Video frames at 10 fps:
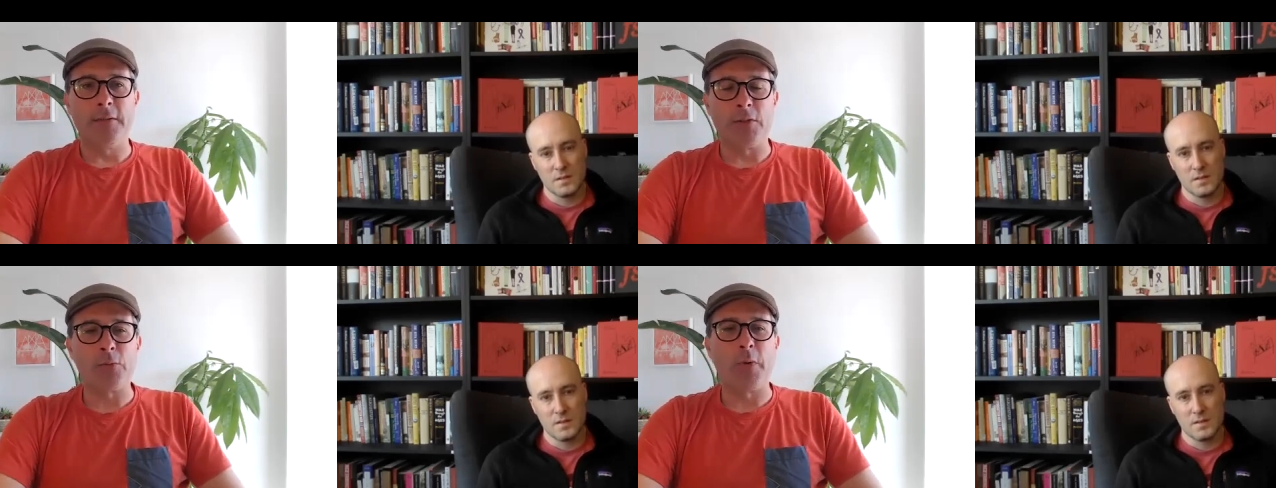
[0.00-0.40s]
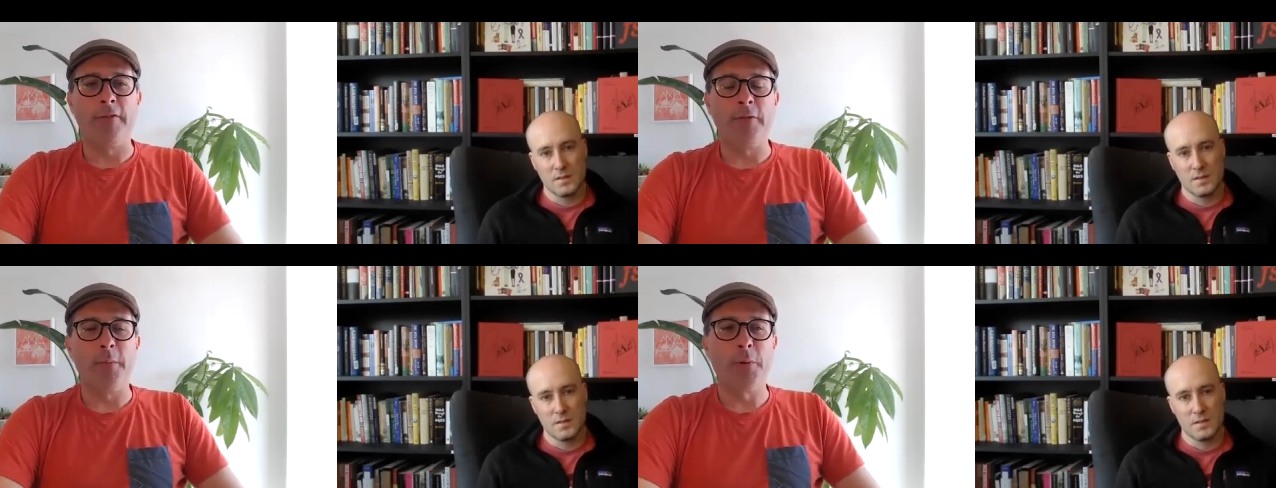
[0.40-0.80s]
Speaker 1: the, square
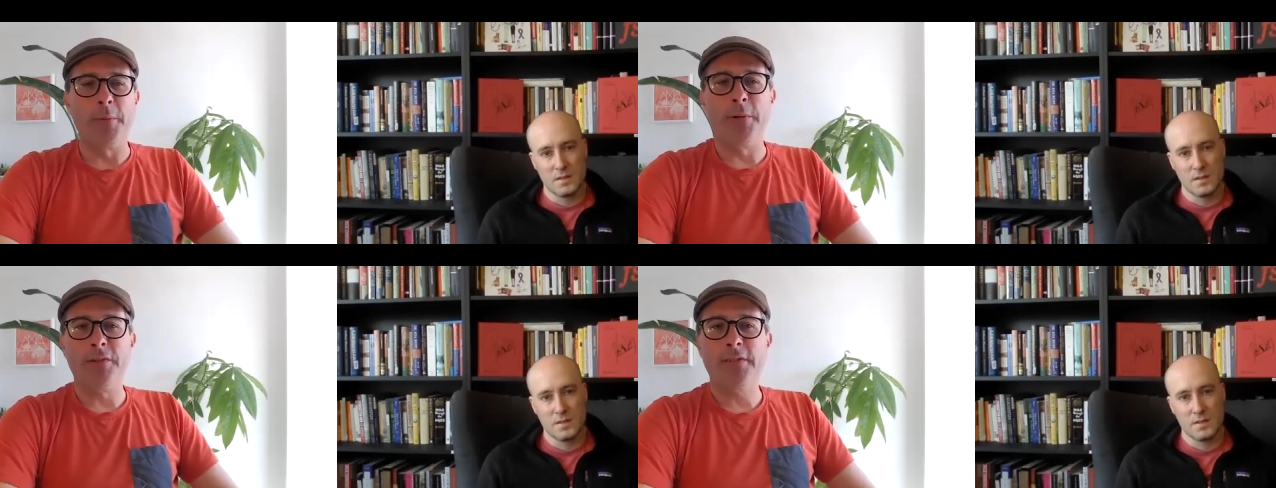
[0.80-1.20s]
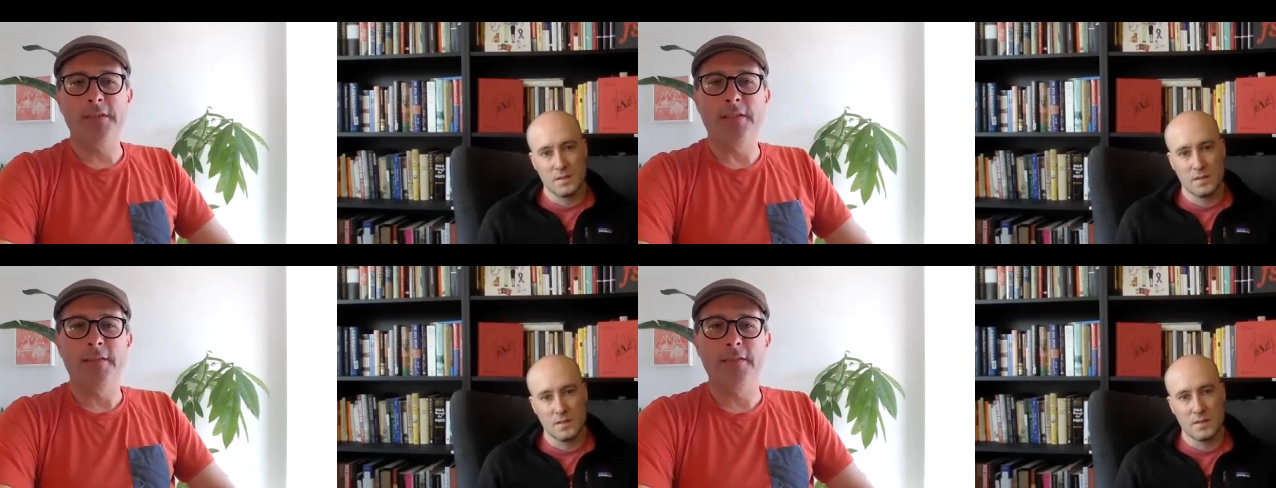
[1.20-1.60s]
foot per person
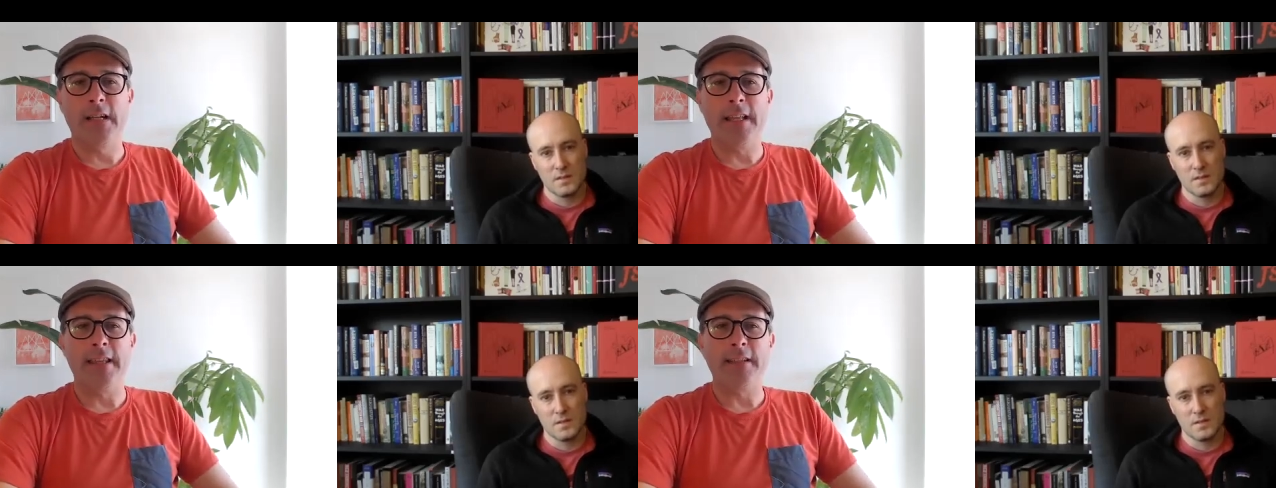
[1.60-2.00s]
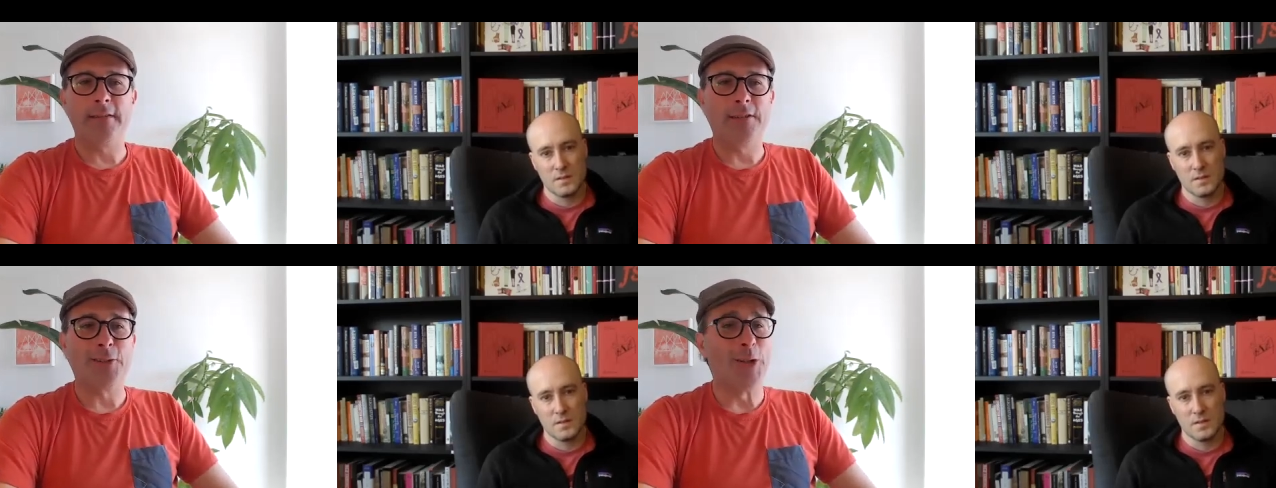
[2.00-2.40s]
is I think
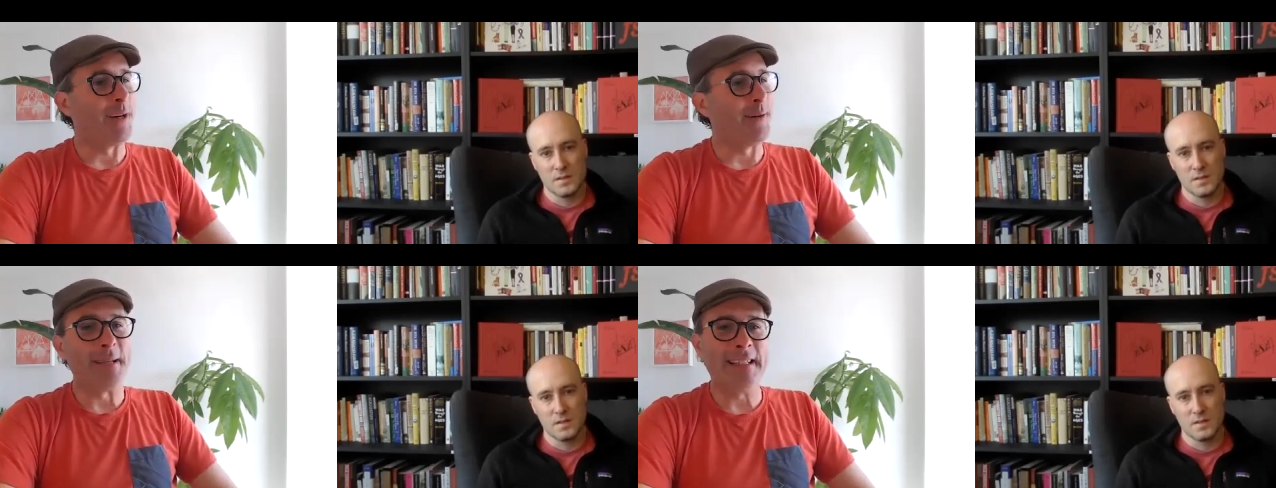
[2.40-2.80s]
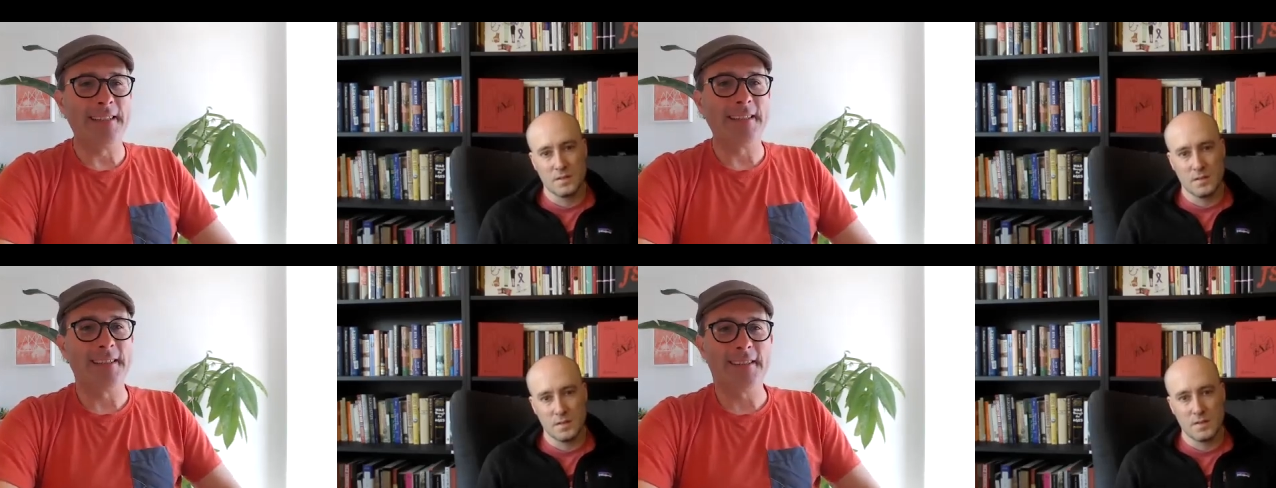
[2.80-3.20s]
there's a lot of meat
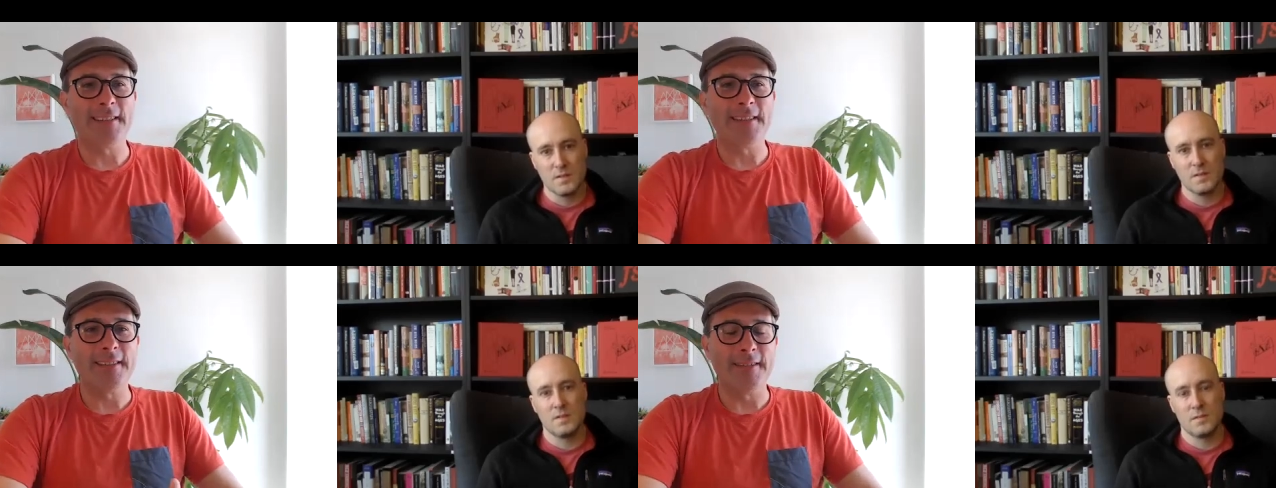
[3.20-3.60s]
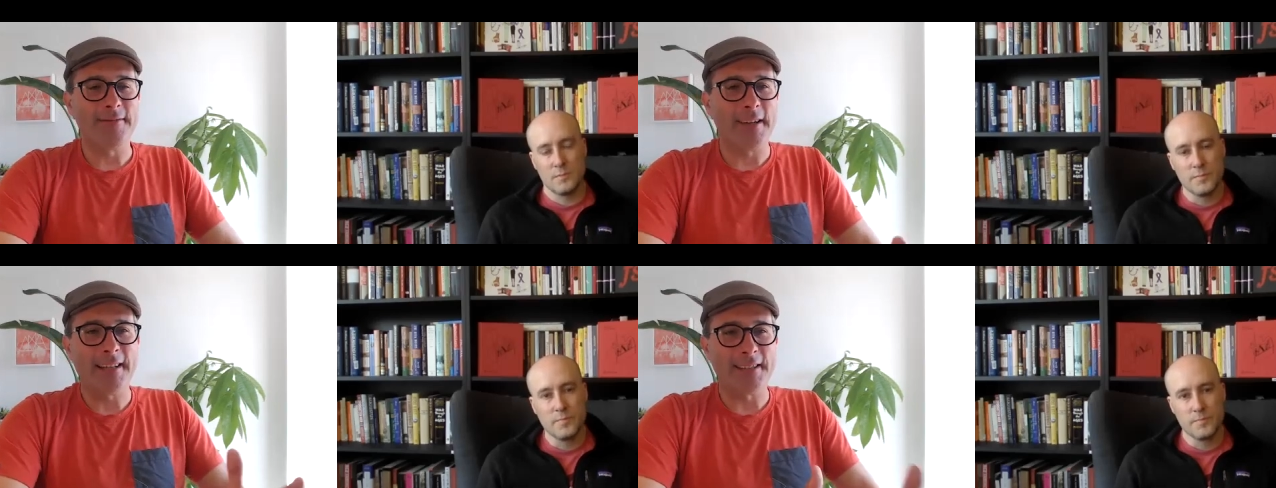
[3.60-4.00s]
in there to and
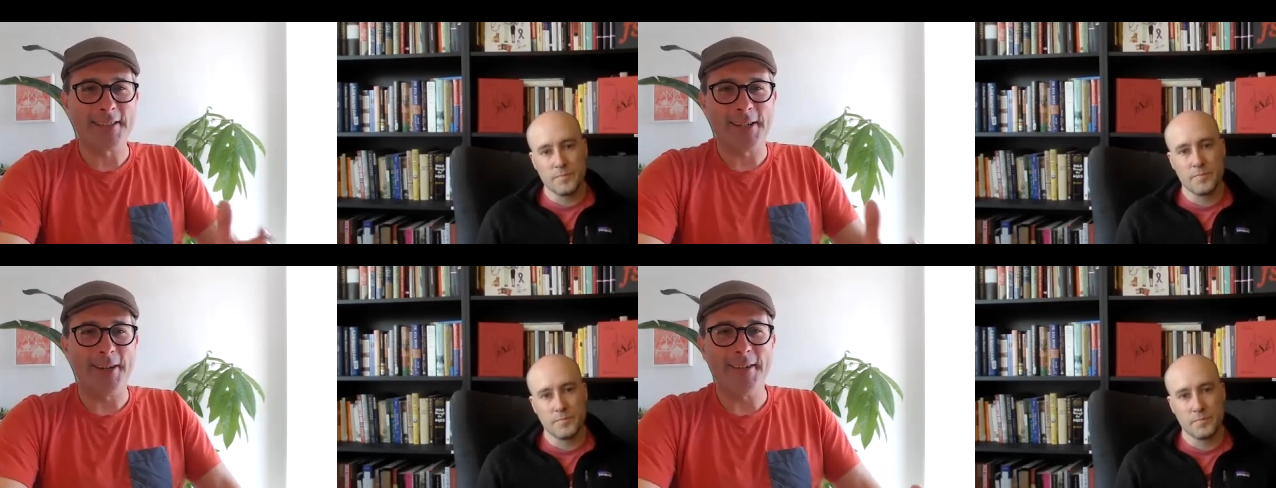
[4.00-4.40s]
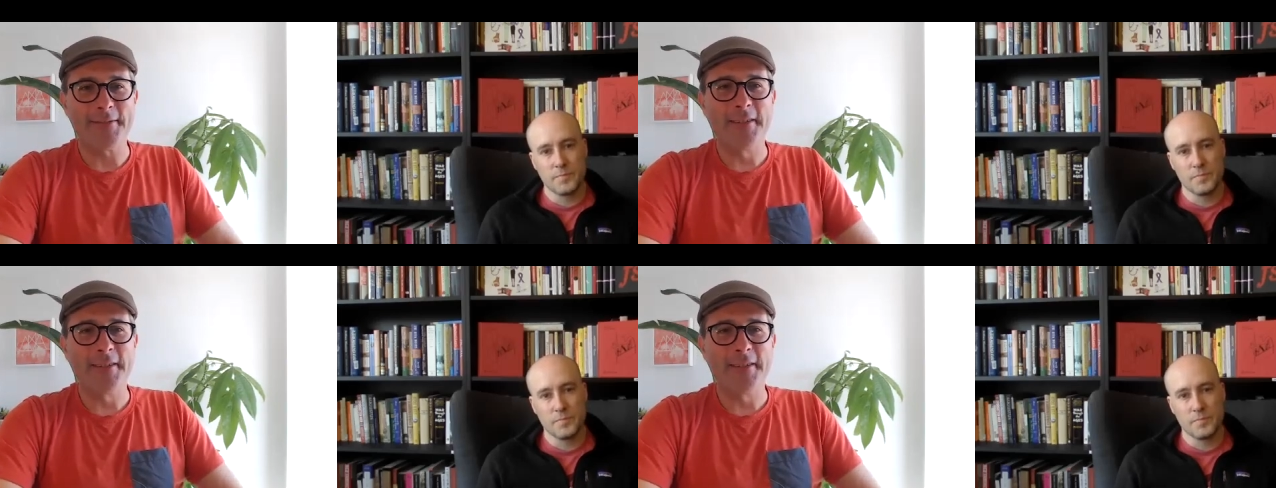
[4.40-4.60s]
fat to cut off.